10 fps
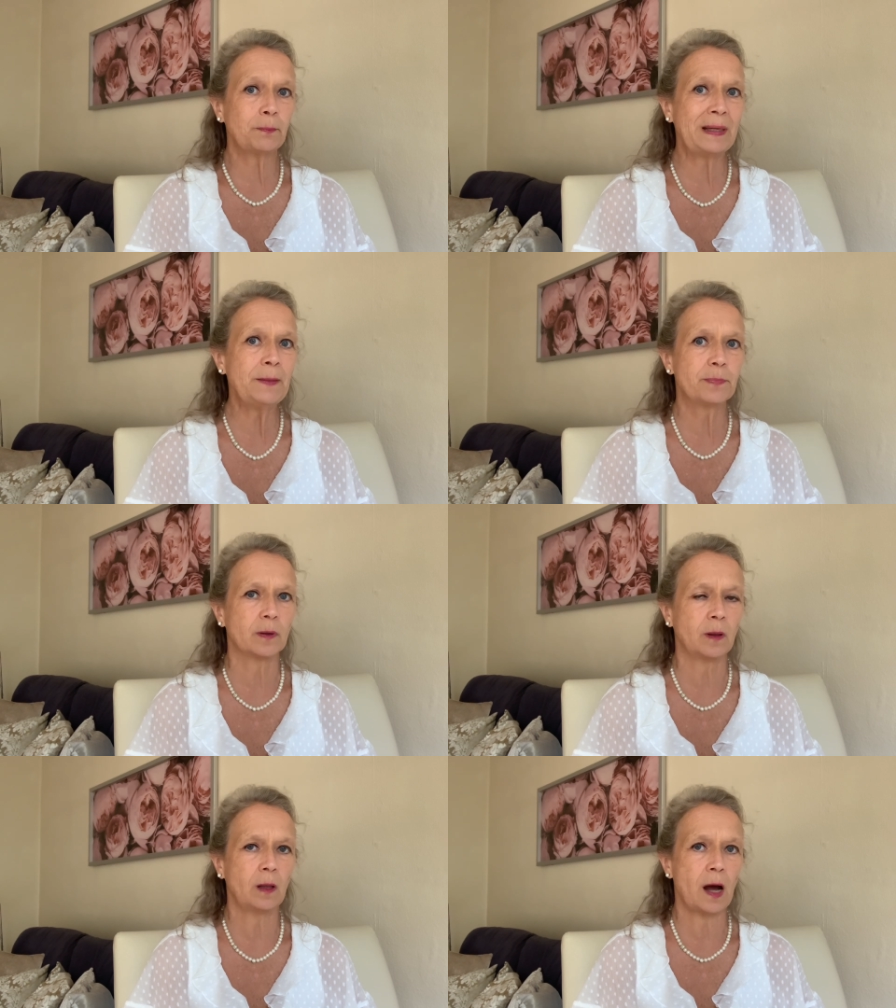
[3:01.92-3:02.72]

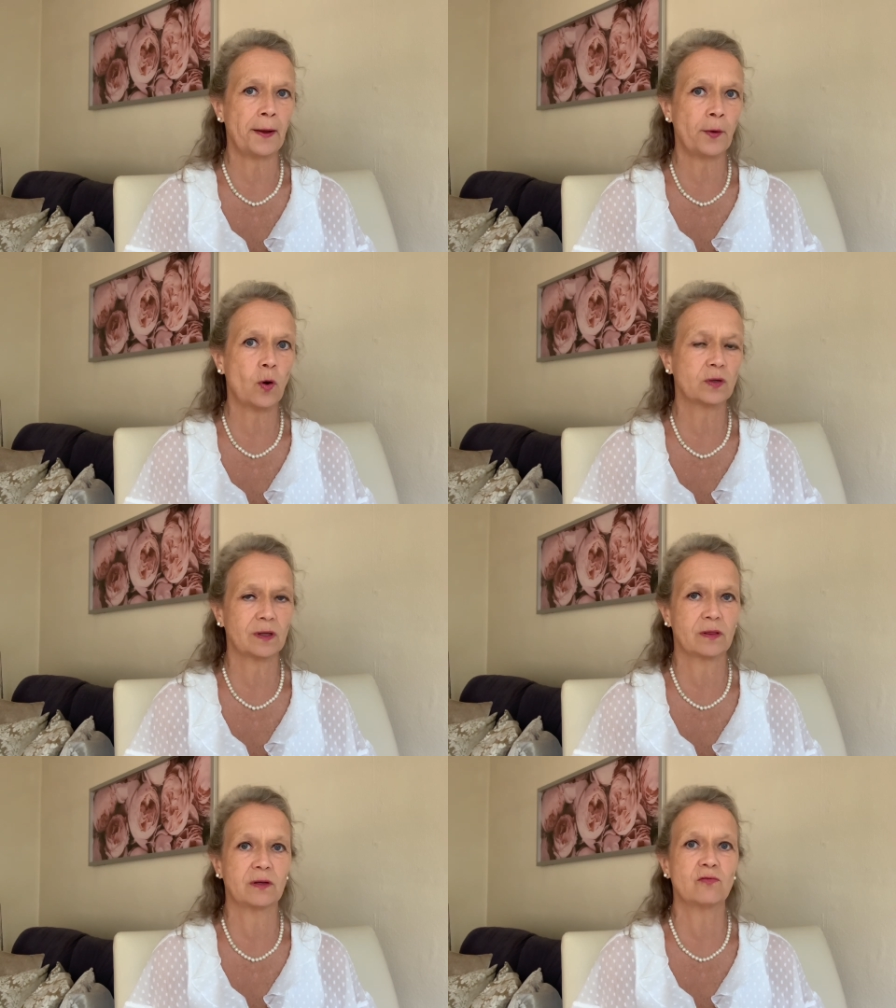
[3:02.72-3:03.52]
people are
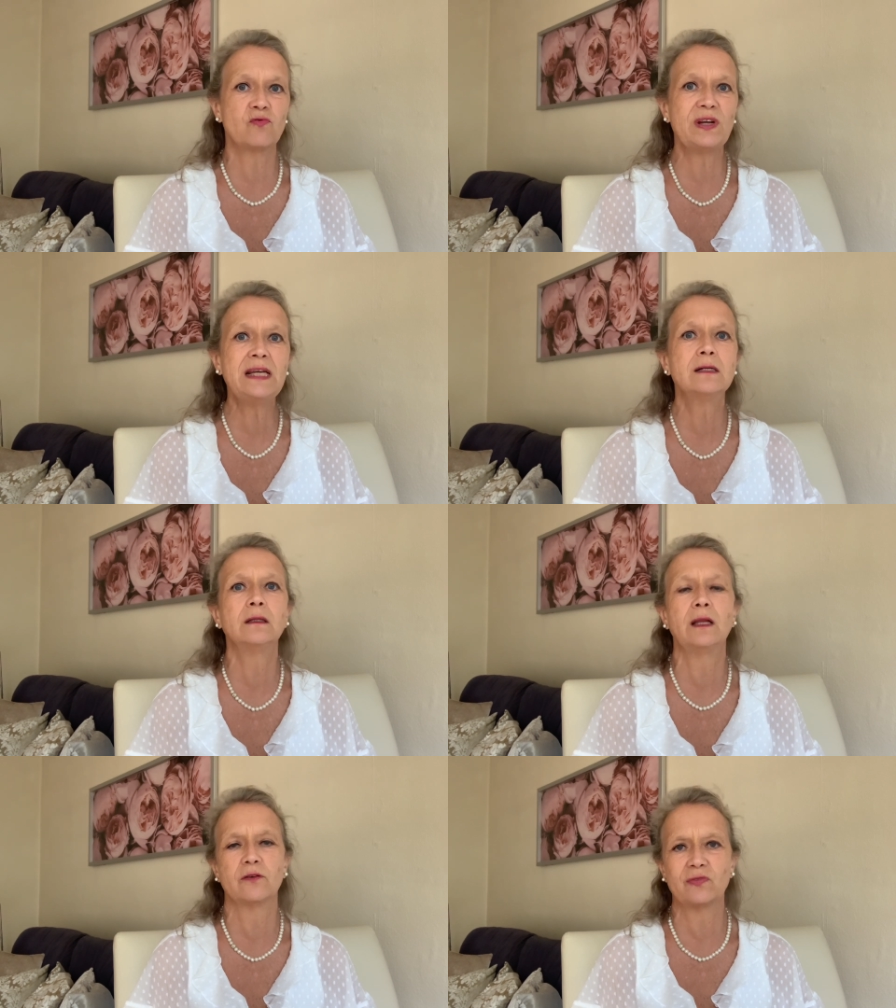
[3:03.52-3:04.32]
not the
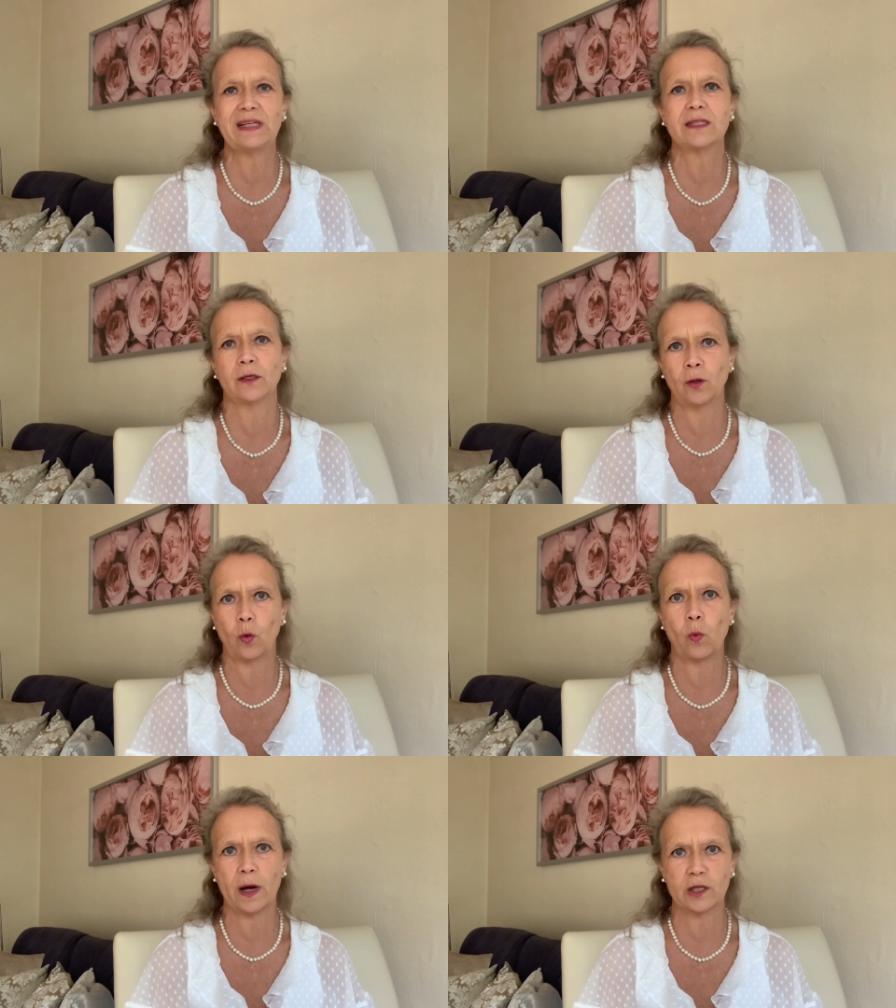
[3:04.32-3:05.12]
real reason
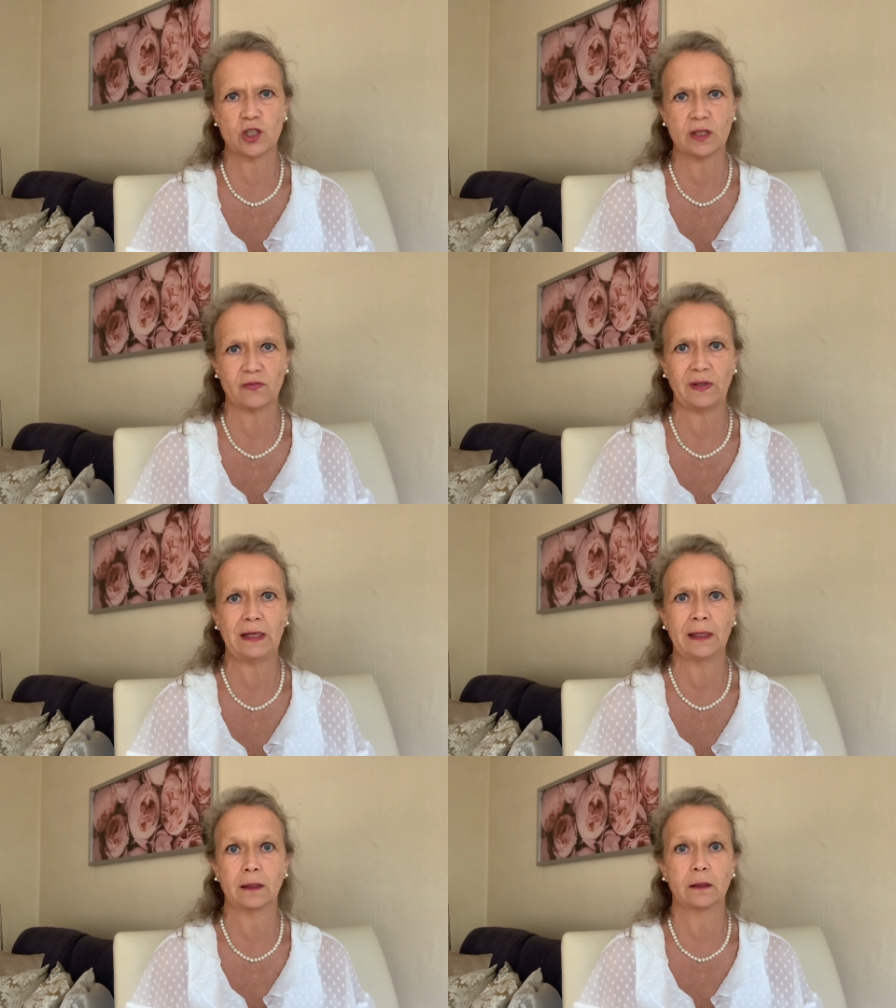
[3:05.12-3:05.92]
why she's
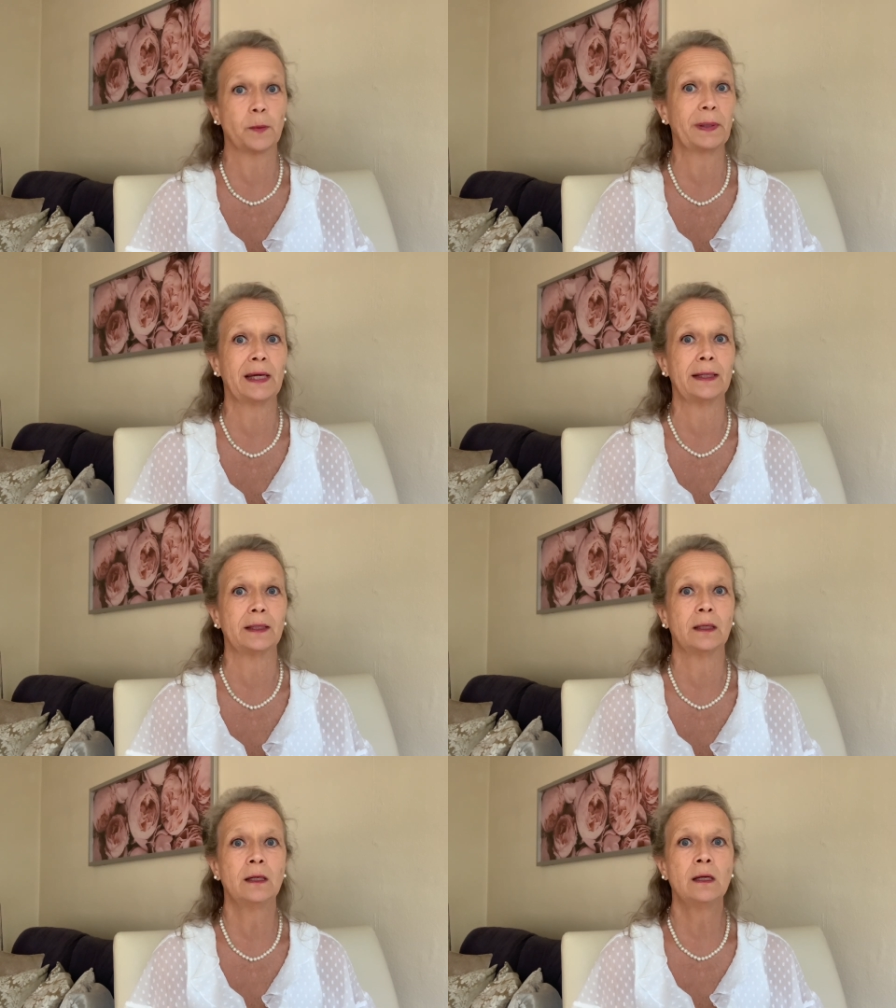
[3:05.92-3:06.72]
feeling the pain.
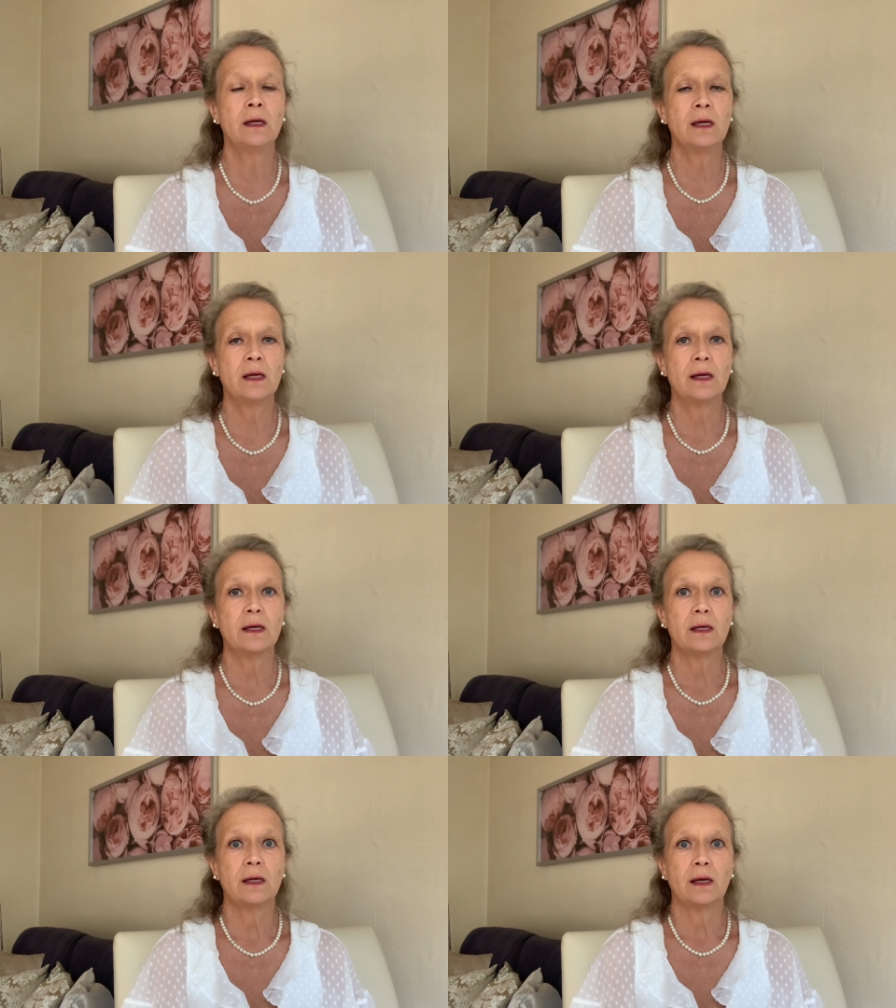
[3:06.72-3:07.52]

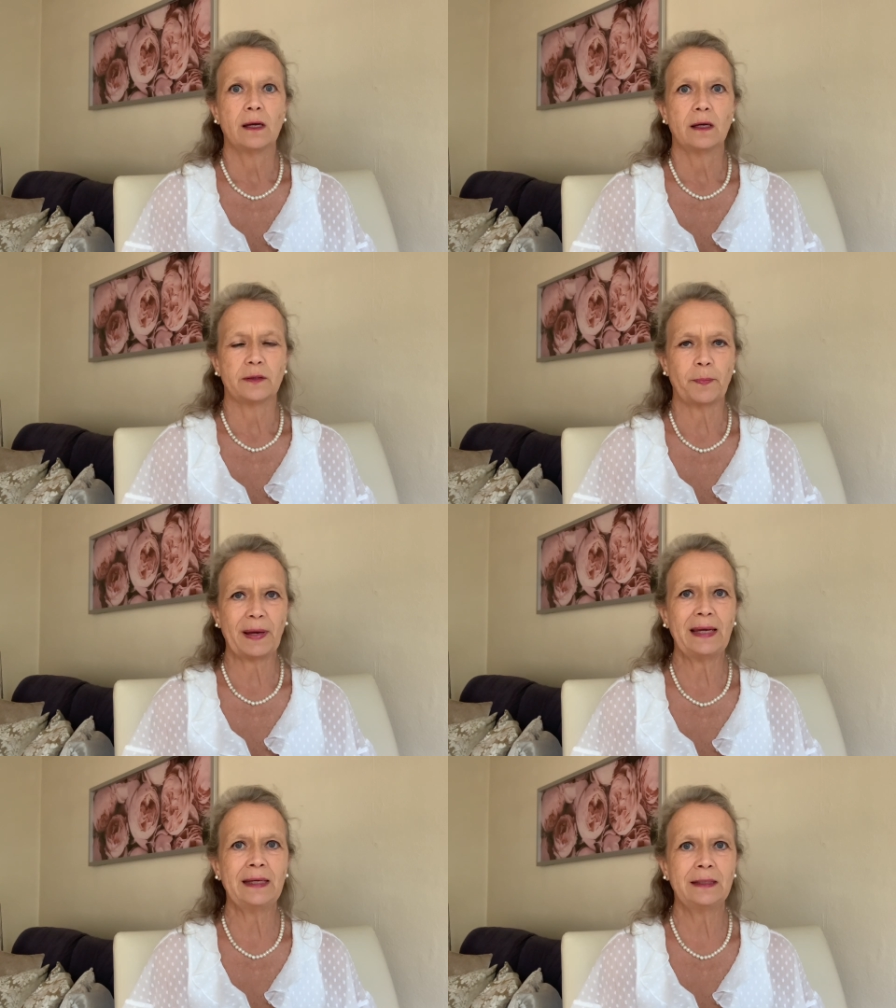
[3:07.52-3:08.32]
The
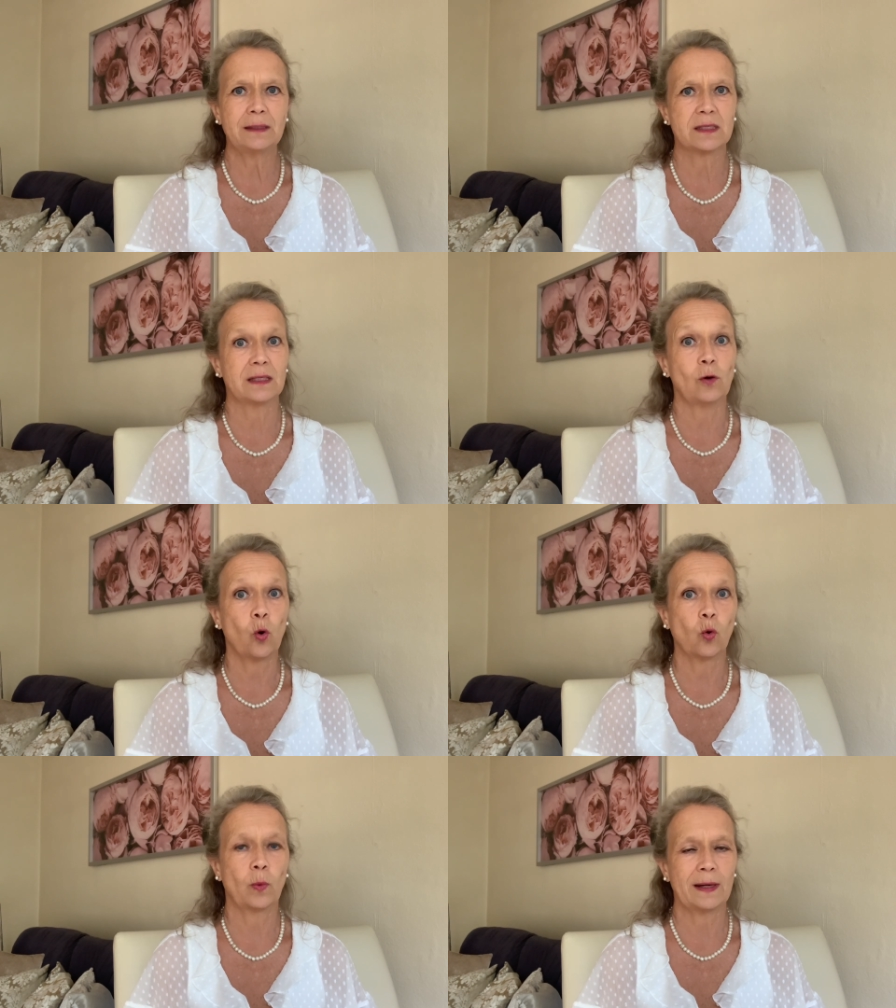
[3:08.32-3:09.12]
pain is
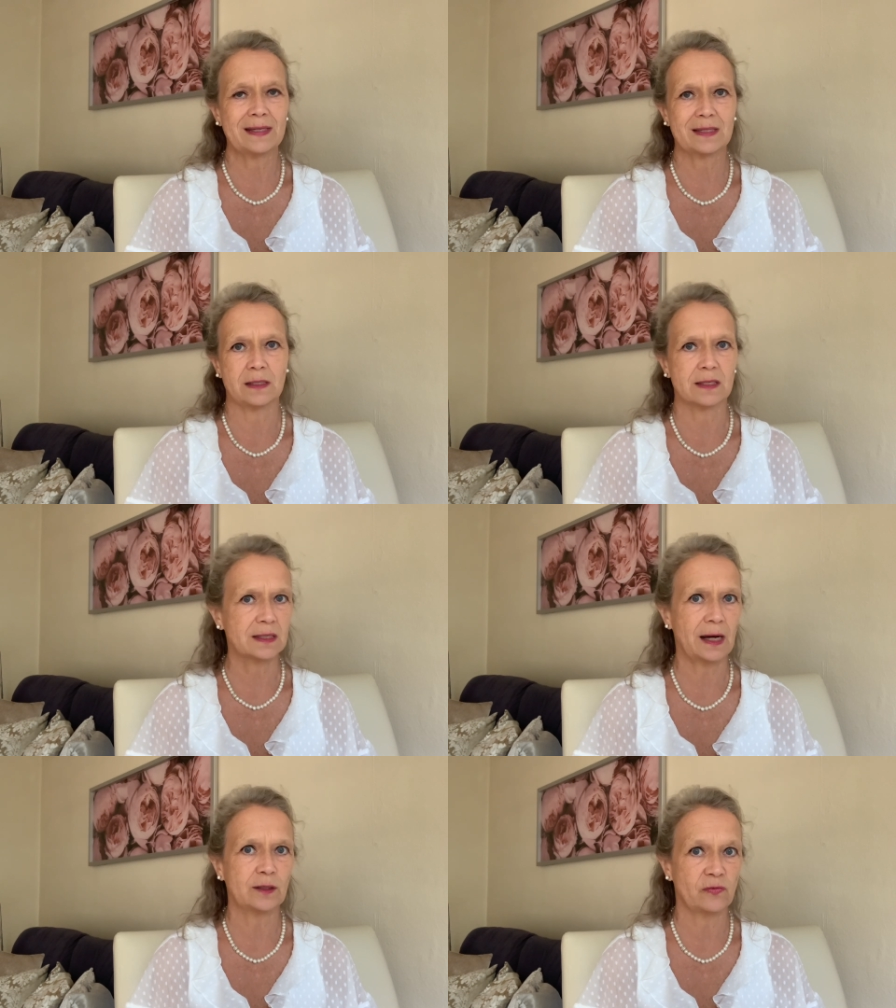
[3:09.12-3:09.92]
always
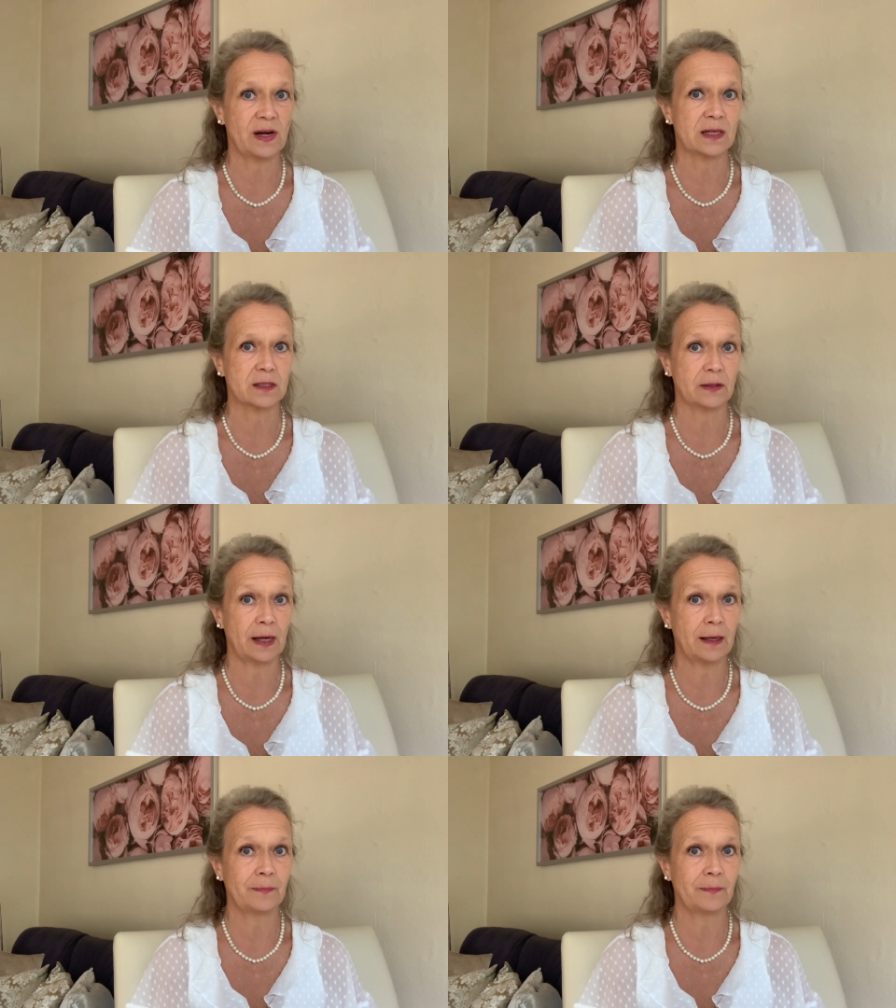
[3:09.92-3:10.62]
inside of us, yeah?